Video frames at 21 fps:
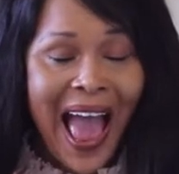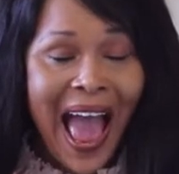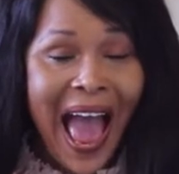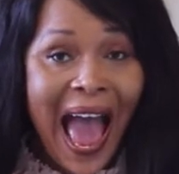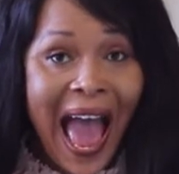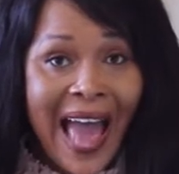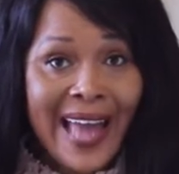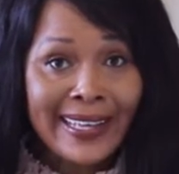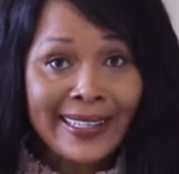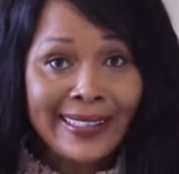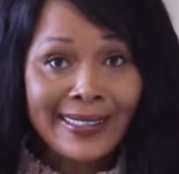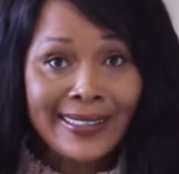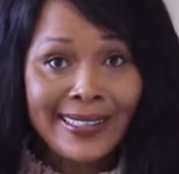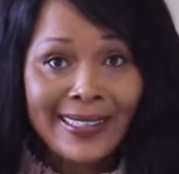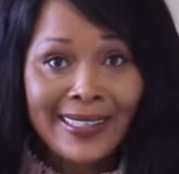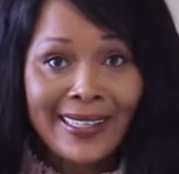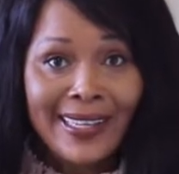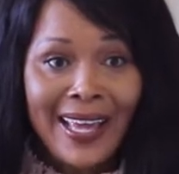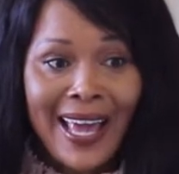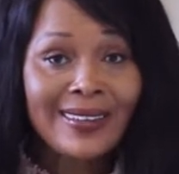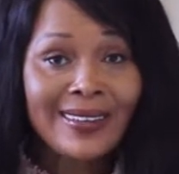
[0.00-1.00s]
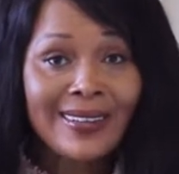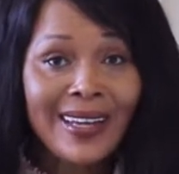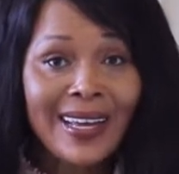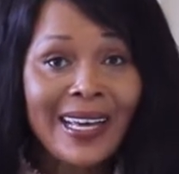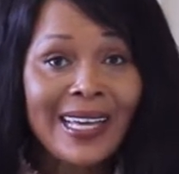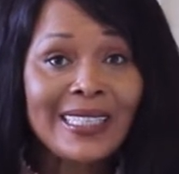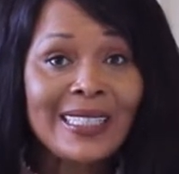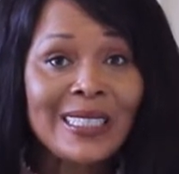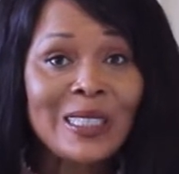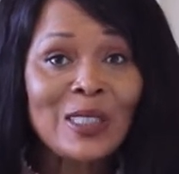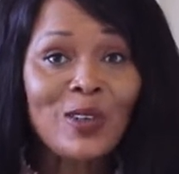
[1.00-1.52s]
and
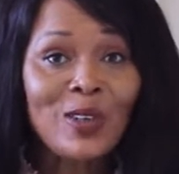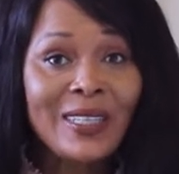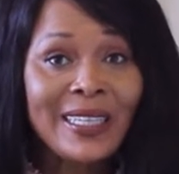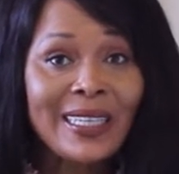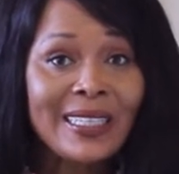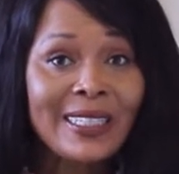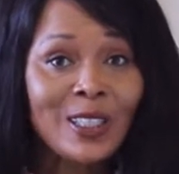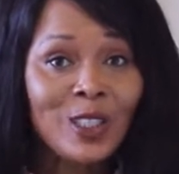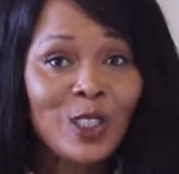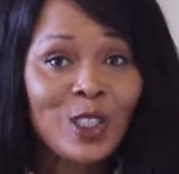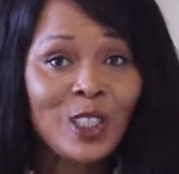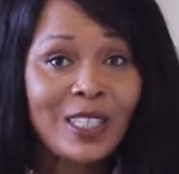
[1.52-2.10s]
as soon as